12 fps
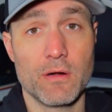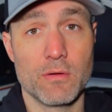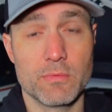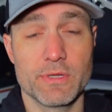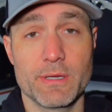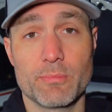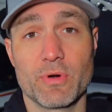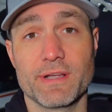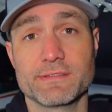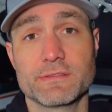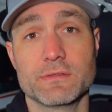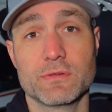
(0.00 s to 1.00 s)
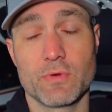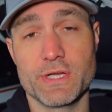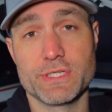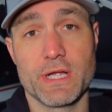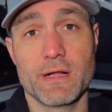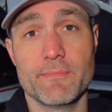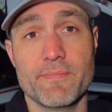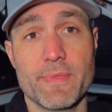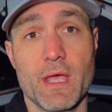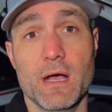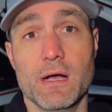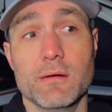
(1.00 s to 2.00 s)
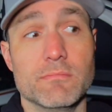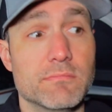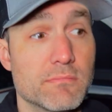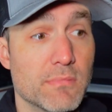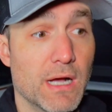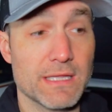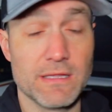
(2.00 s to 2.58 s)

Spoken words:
Really impressed. Great job. I